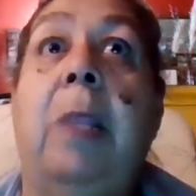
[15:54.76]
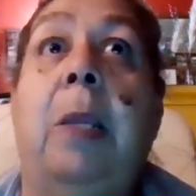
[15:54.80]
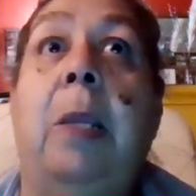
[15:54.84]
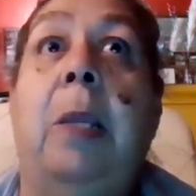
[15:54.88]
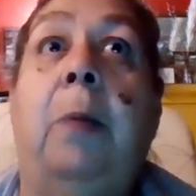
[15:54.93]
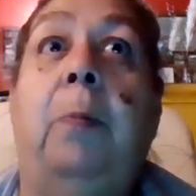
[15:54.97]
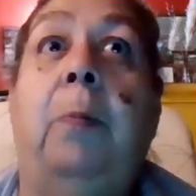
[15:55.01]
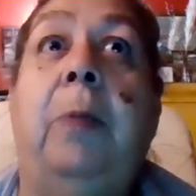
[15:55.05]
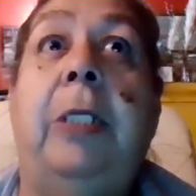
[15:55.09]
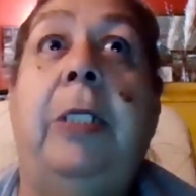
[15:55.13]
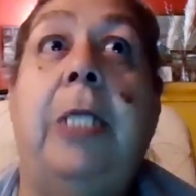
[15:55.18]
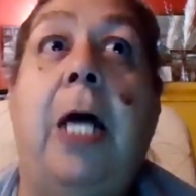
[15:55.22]

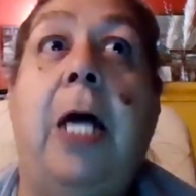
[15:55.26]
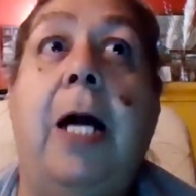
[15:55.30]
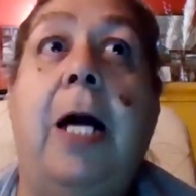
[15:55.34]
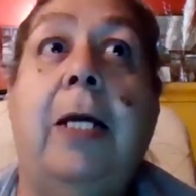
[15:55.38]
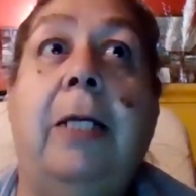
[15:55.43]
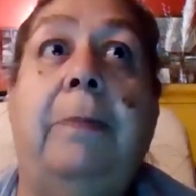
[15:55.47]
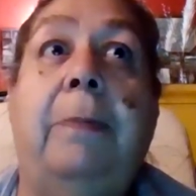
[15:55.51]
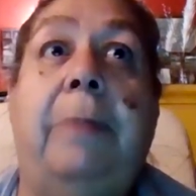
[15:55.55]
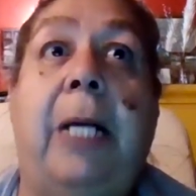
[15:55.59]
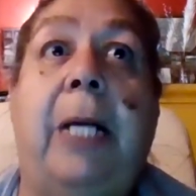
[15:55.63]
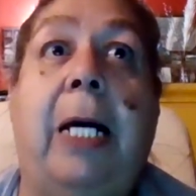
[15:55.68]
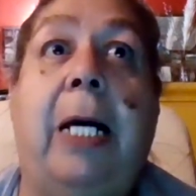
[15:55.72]
we
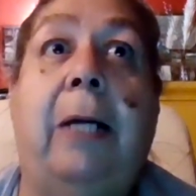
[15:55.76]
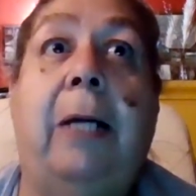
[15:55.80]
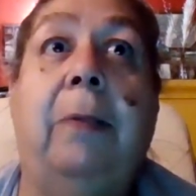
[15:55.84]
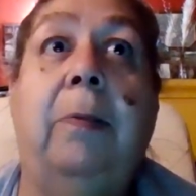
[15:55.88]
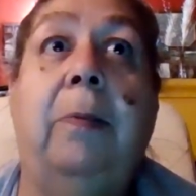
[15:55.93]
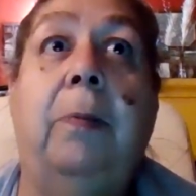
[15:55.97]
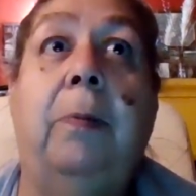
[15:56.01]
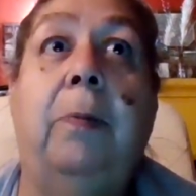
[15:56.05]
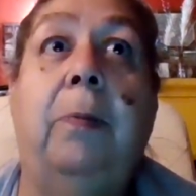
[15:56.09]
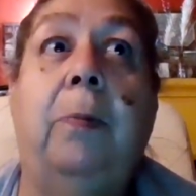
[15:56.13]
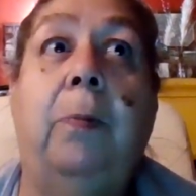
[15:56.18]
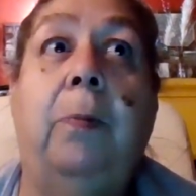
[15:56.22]
talk about
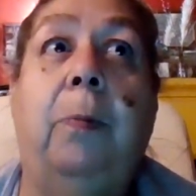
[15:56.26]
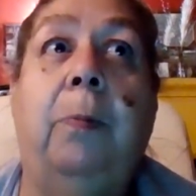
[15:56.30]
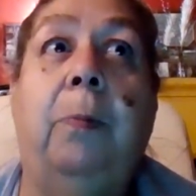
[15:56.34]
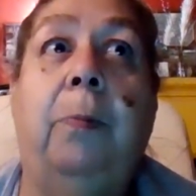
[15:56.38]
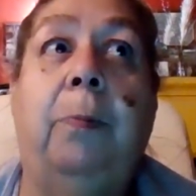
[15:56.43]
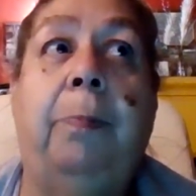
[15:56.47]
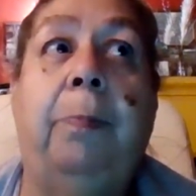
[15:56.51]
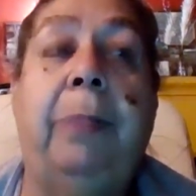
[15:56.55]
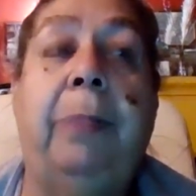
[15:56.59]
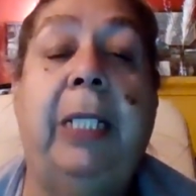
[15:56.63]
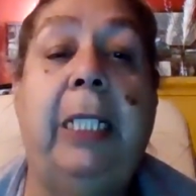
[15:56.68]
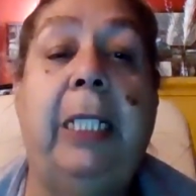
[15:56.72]

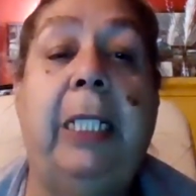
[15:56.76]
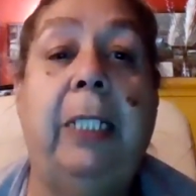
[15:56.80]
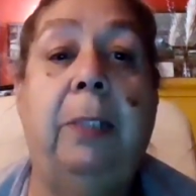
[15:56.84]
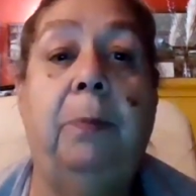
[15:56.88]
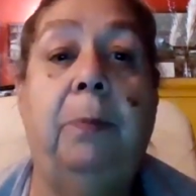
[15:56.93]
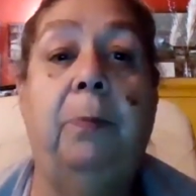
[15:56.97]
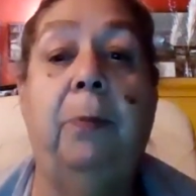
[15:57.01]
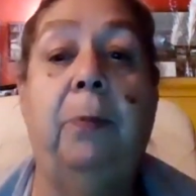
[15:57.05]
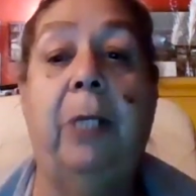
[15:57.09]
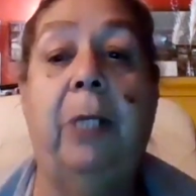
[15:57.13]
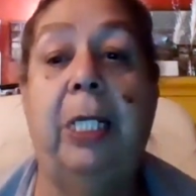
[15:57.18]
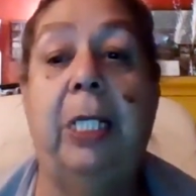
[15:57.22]

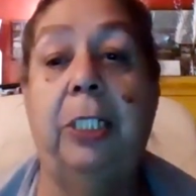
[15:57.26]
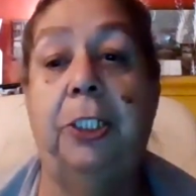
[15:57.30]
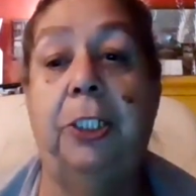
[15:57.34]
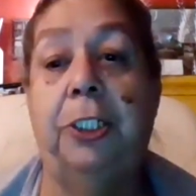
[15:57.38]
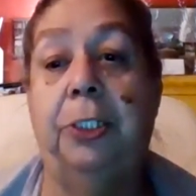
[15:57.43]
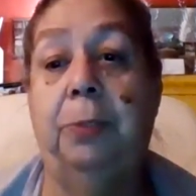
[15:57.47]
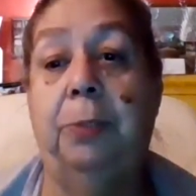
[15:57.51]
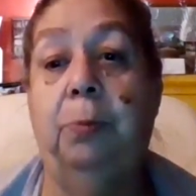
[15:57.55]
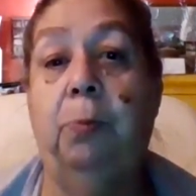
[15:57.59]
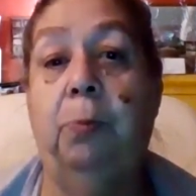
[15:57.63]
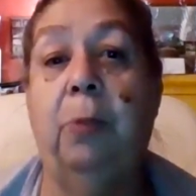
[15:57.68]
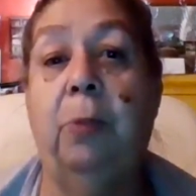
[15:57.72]
being
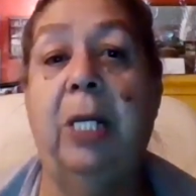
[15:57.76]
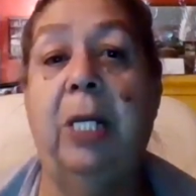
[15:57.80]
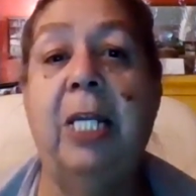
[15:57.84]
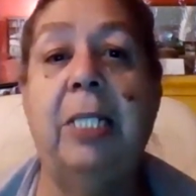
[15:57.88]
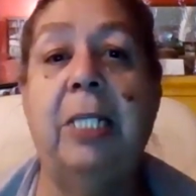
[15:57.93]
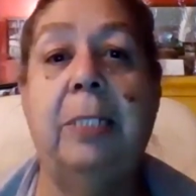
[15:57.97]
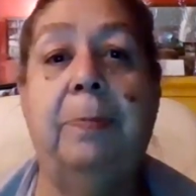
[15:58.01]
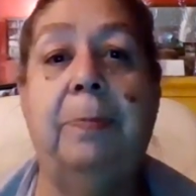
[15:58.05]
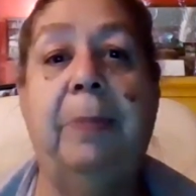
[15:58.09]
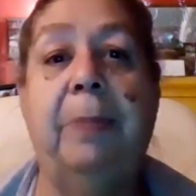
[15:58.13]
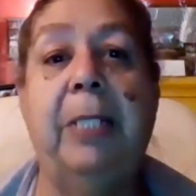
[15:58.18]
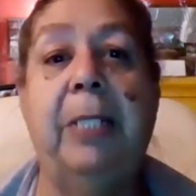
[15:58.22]
rich. What
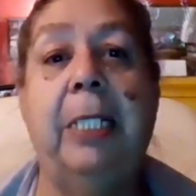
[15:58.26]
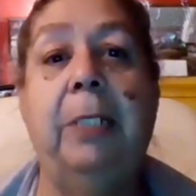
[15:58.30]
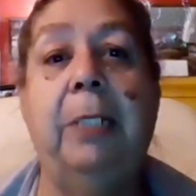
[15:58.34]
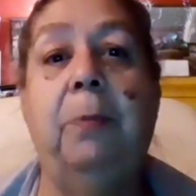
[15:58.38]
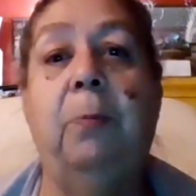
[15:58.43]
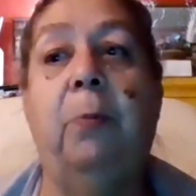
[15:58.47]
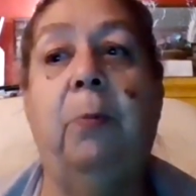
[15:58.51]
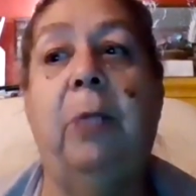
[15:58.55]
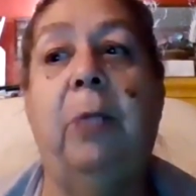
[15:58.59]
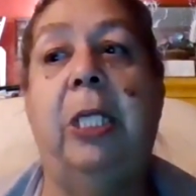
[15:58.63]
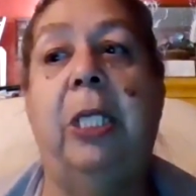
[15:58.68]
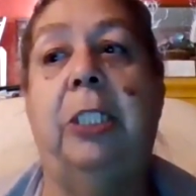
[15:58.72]
does
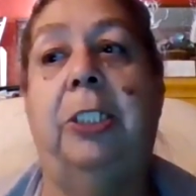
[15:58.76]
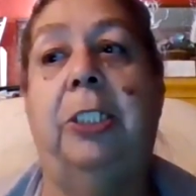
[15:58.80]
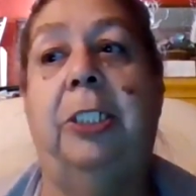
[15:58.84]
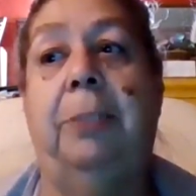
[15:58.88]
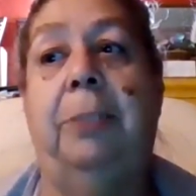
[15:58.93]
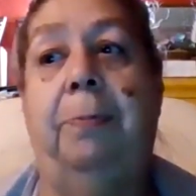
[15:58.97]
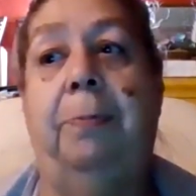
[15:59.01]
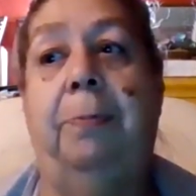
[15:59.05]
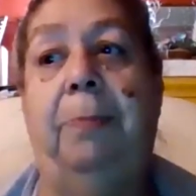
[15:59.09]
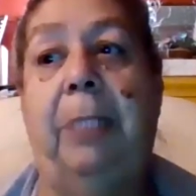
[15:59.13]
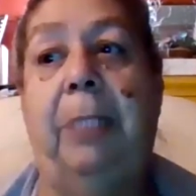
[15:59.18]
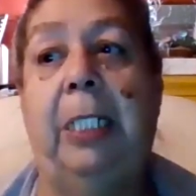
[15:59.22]
being
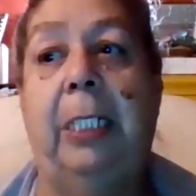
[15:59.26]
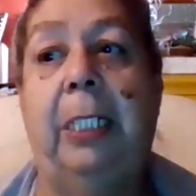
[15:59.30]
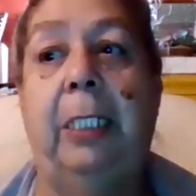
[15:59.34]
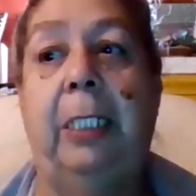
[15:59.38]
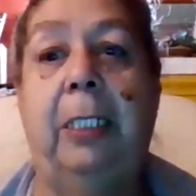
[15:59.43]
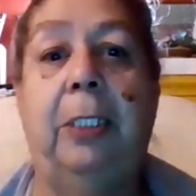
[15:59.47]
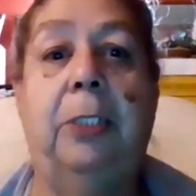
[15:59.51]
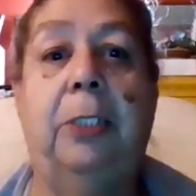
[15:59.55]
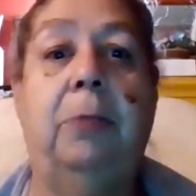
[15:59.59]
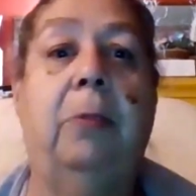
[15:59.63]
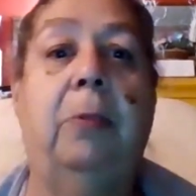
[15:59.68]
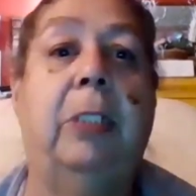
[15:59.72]
rich
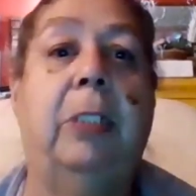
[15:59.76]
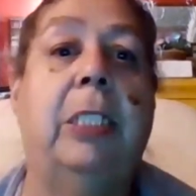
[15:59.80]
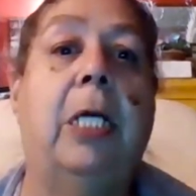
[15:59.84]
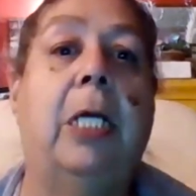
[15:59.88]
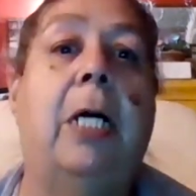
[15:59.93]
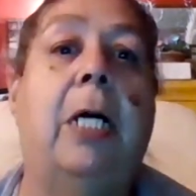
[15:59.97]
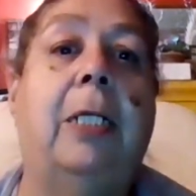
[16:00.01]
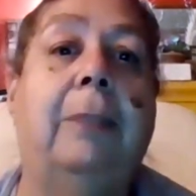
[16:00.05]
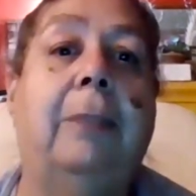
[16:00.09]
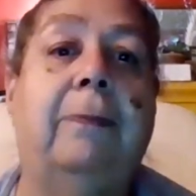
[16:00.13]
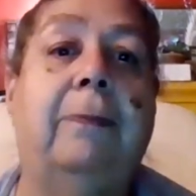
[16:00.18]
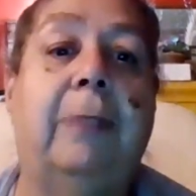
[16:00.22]
mean to a
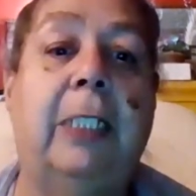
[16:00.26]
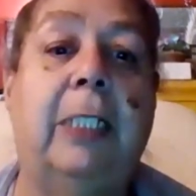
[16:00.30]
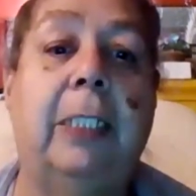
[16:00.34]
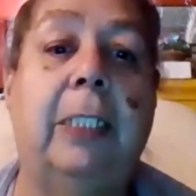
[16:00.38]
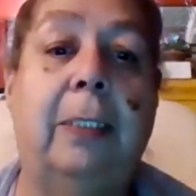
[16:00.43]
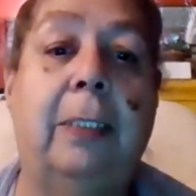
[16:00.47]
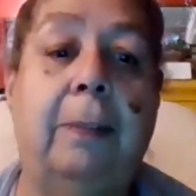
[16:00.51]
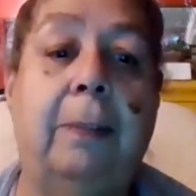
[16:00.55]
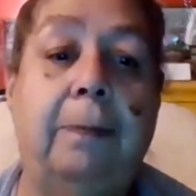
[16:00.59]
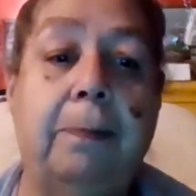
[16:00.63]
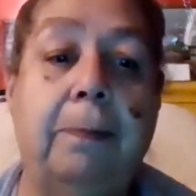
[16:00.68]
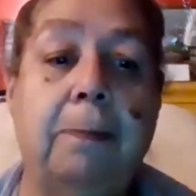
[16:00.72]
Tongva?
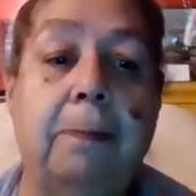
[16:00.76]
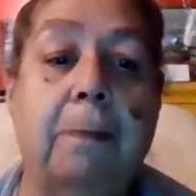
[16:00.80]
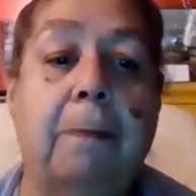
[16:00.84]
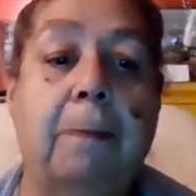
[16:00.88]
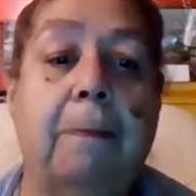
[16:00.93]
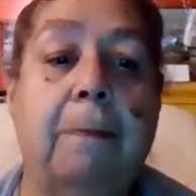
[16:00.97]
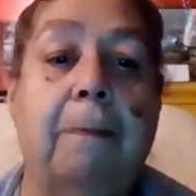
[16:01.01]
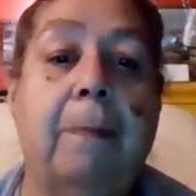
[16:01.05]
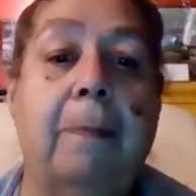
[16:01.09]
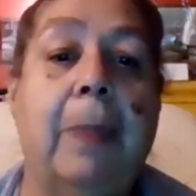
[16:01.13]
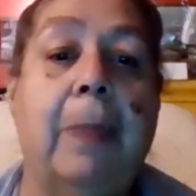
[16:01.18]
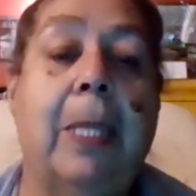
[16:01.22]

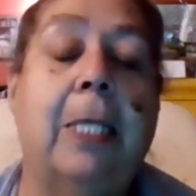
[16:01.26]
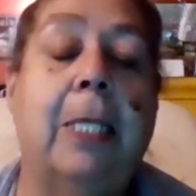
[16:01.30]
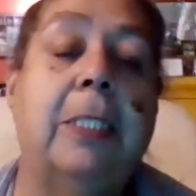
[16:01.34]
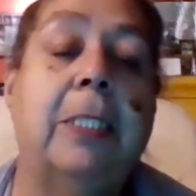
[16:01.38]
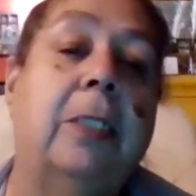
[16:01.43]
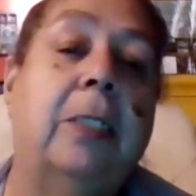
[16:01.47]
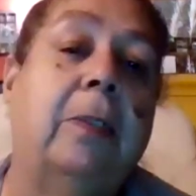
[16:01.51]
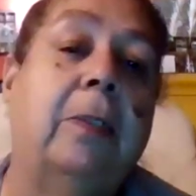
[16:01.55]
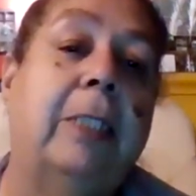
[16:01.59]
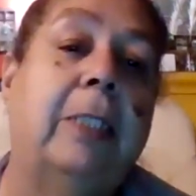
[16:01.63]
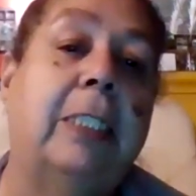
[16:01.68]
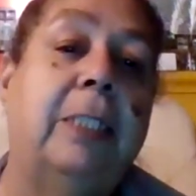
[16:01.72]

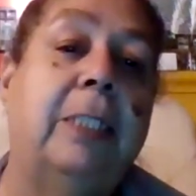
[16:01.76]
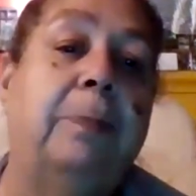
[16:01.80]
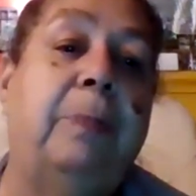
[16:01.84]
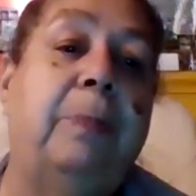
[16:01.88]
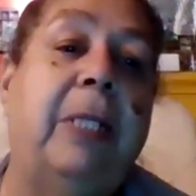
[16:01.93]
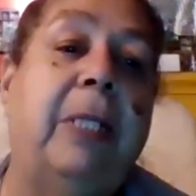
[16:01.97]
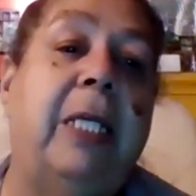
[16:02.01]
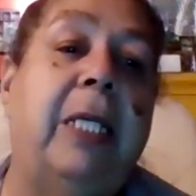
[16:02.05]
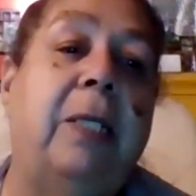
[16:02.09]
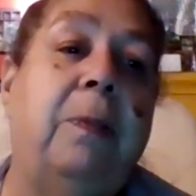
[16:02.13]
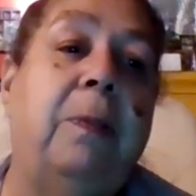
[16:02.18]
So does being